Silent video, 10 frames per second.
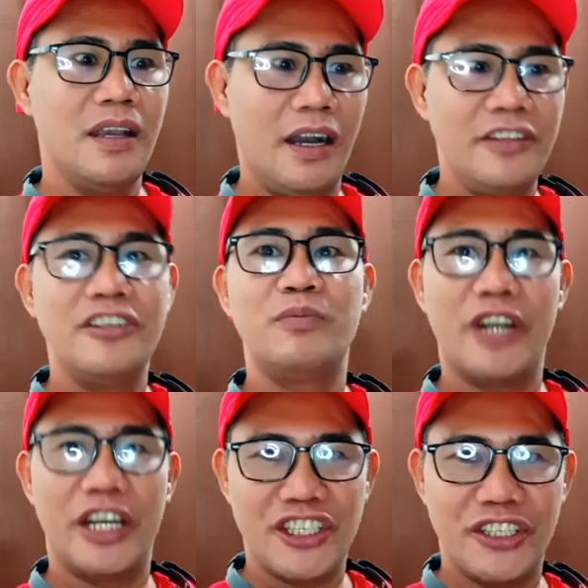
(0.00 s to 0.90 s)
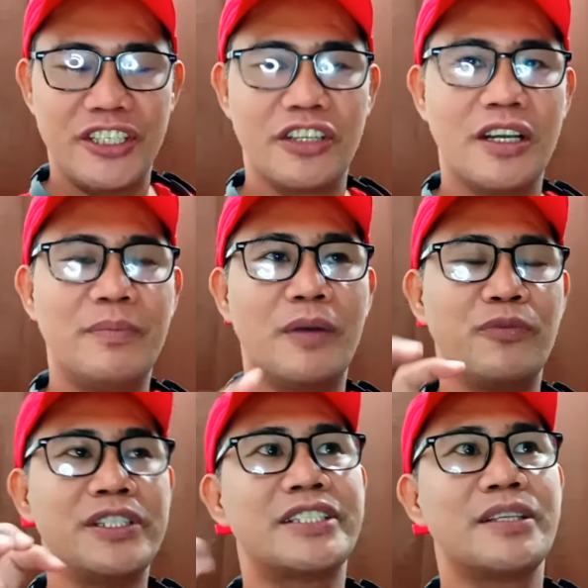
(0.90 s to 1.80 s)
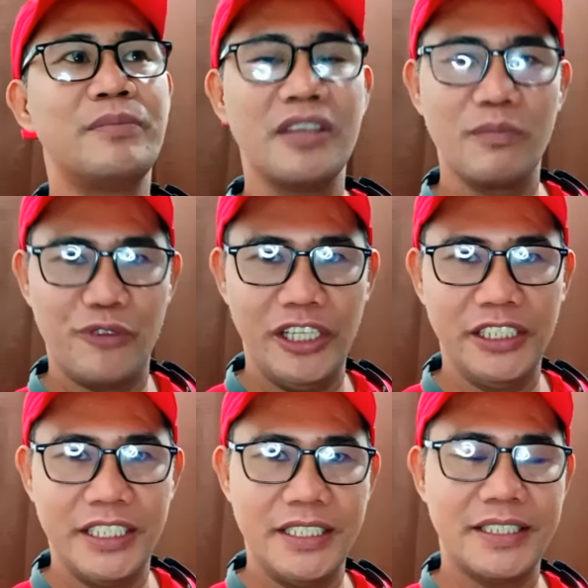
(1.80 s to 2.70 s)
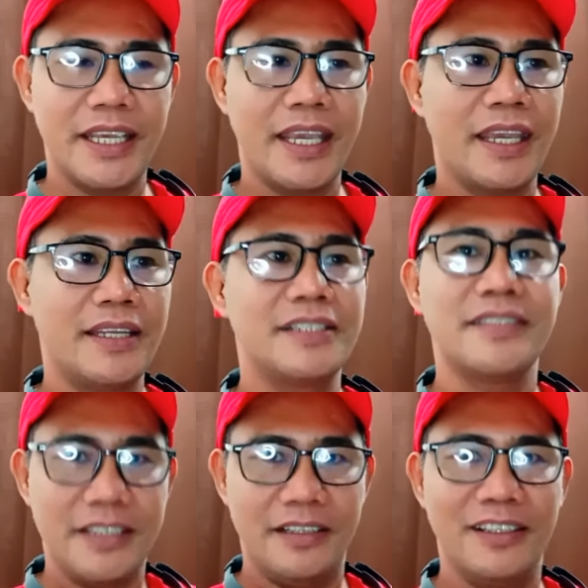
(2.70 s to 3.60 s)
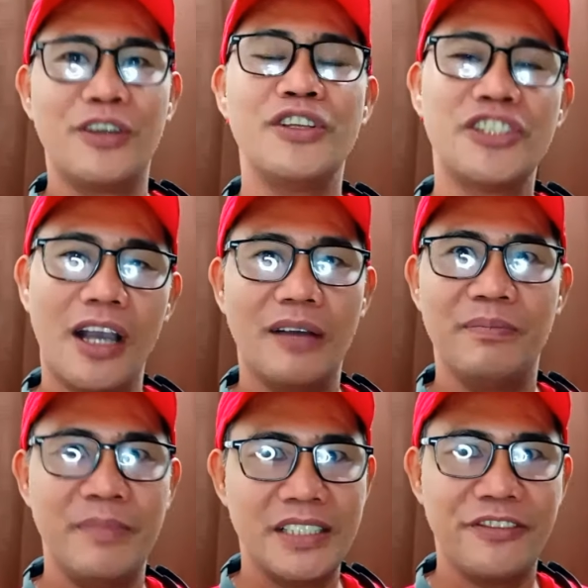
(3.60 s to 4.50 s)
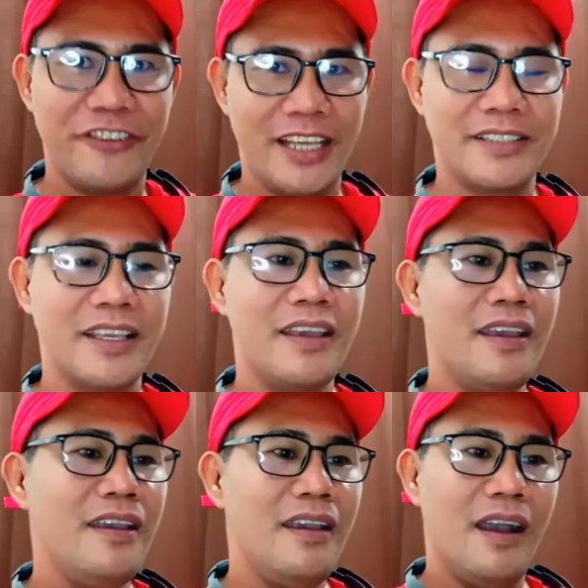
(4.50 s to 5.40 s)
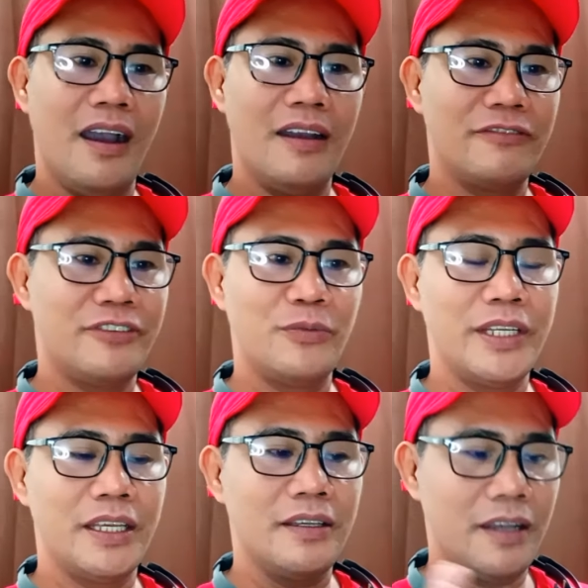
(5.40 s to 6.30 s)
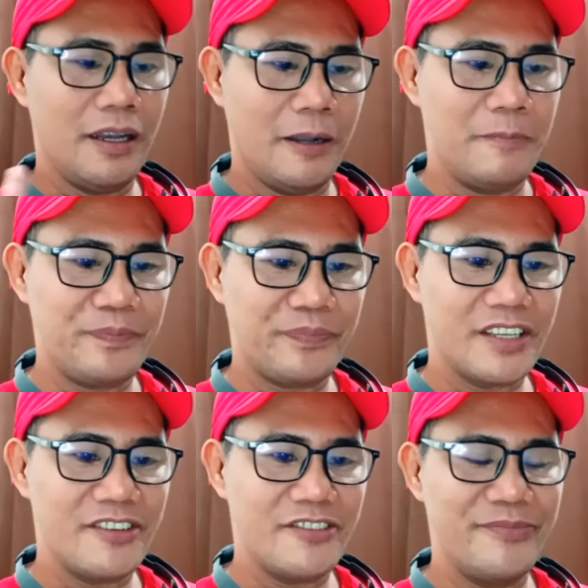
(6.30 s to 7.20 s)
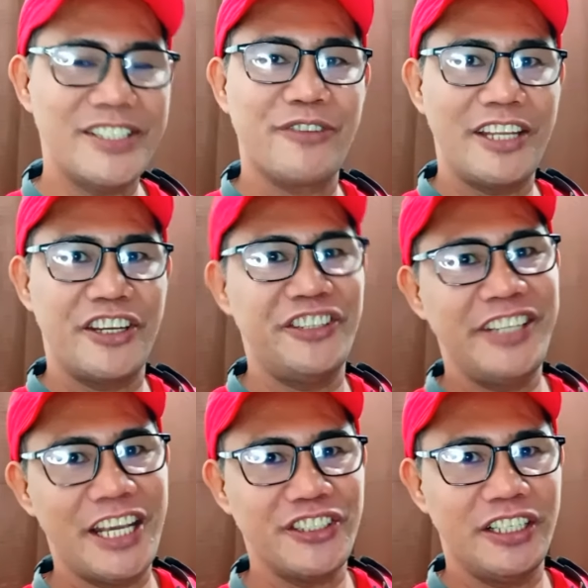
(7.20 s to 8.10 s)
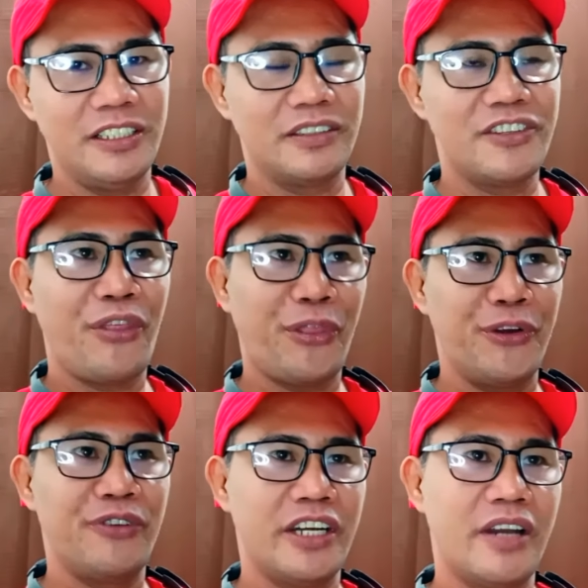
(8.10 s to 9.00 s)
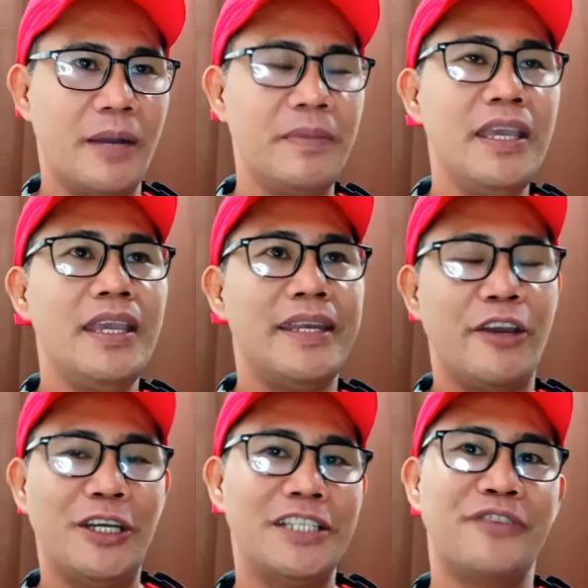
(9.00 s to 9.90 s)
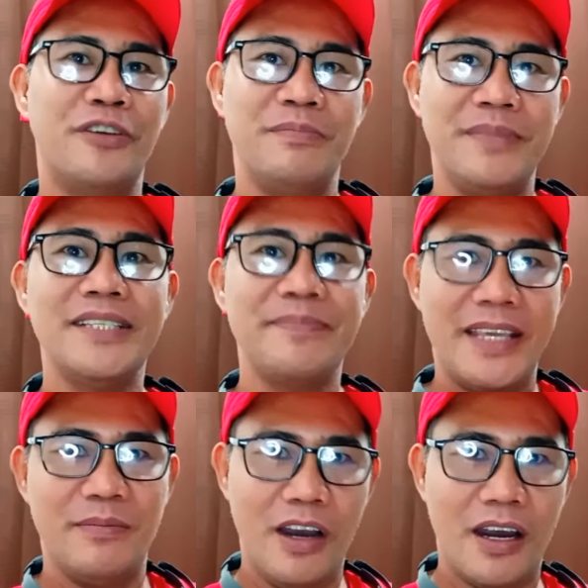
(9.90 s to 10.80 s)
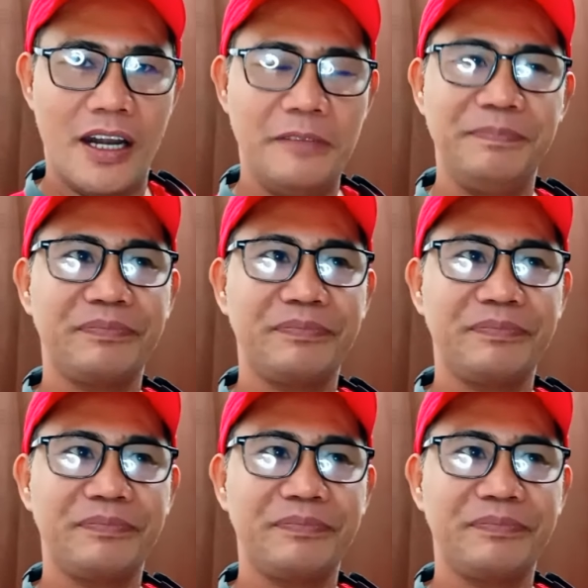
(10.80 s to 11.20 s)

under pressure to come up with something brilliant. And still, good job, Miss France, uh, for winning um, Miss Grand International third runner-up. Now, as for Miss Myanmar,